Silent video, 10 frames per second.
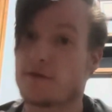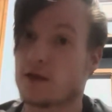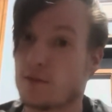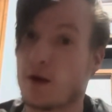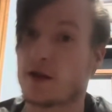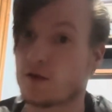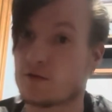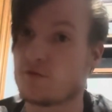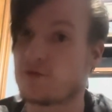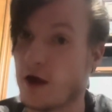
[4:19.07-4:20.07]
In my
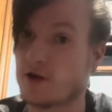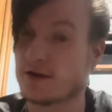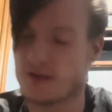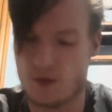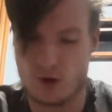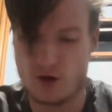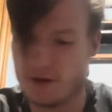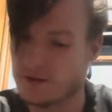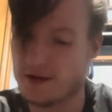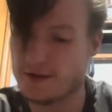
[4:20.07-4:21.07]
firing demo, I
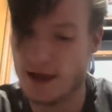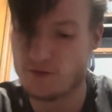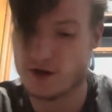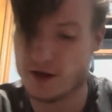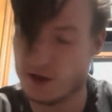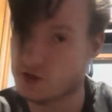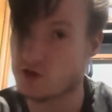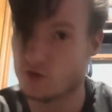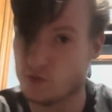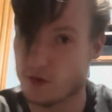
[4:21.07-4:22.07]
didn't have any
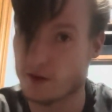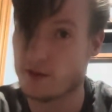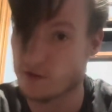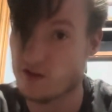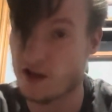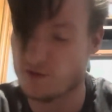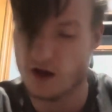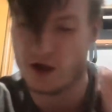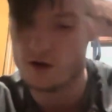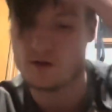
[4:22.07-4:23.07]
issues with the slam
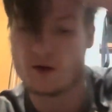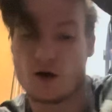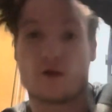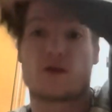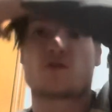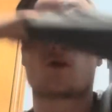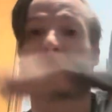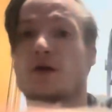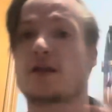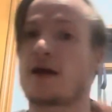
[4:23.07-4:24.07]
fire. This one,
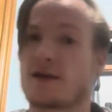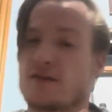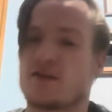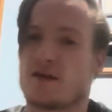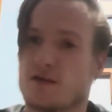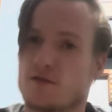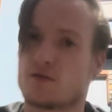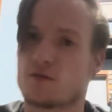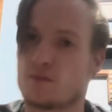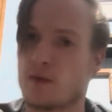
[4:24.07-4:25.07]
but like I said, in
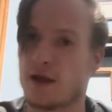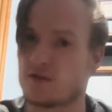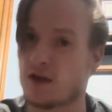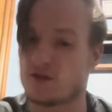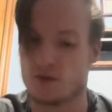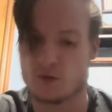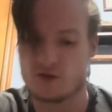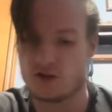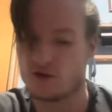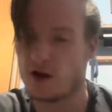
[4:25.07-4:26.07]
my testing
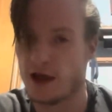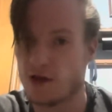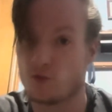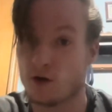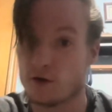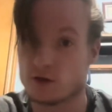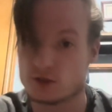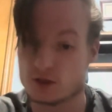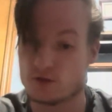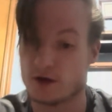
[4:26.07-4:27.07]
procedure, I had 1 or
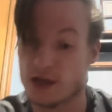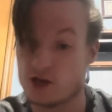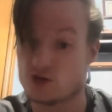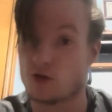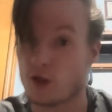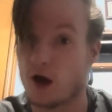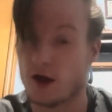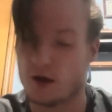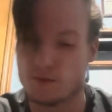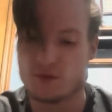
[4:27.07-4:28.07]
2 occasional
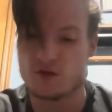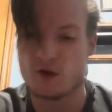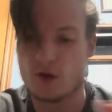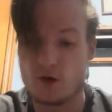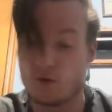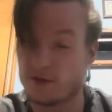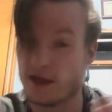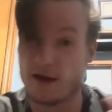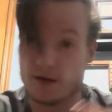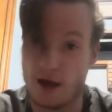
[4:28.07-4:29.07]
lockups. With
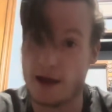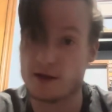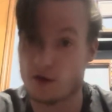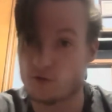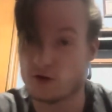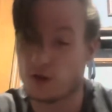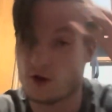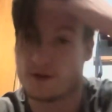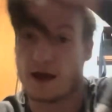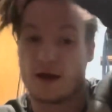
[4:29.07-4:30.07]
that, I can
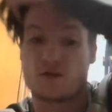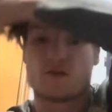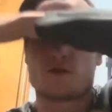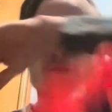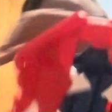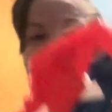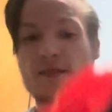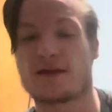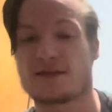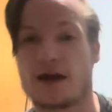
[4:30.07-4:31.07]
overlook that. I
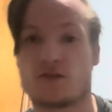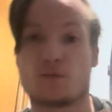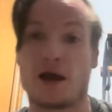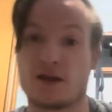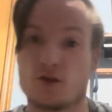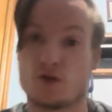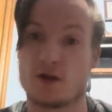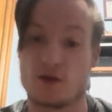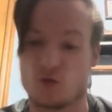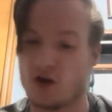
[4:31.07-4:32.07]
think that's my unit
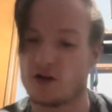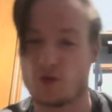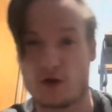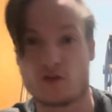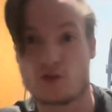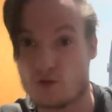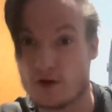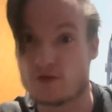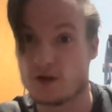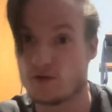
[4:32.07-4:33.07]
as well. It was
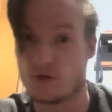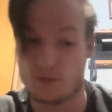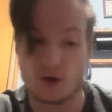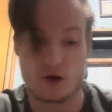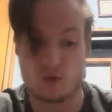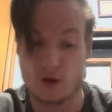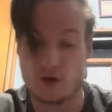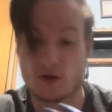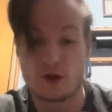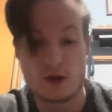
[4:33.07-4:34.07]
thrifted from
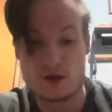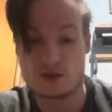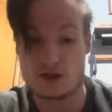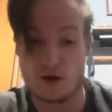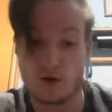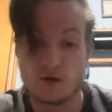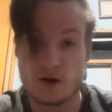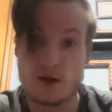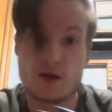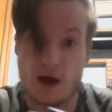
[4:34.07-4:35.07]
Goodwill, so
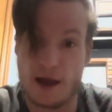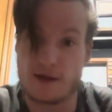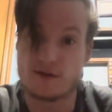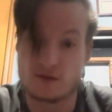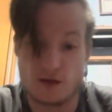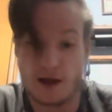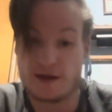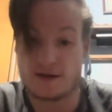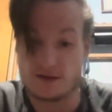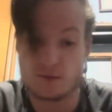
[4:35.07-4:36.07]
I
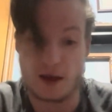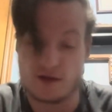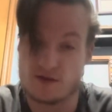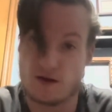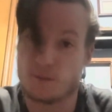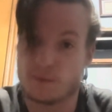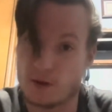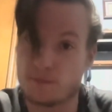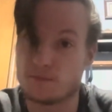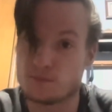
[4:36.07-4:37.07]
can expect
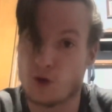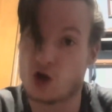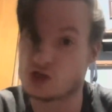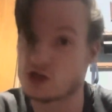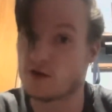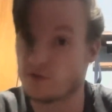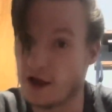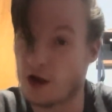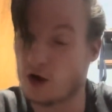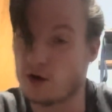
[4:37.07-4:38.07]
some margin of
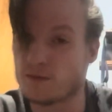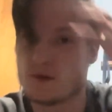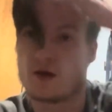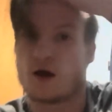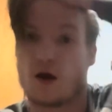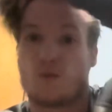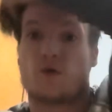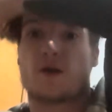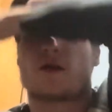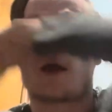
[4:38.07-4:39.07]
error
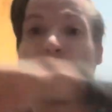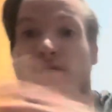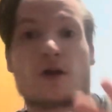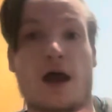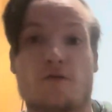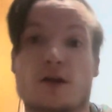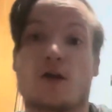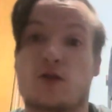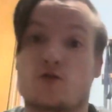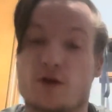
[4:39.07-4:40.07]
whenever having a
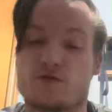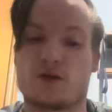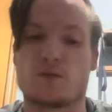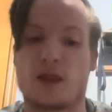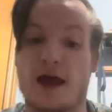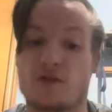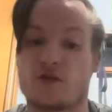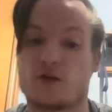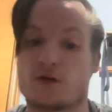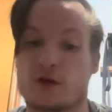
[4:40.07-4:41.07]
thrifted
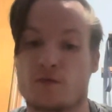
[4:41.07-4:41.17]
blaster.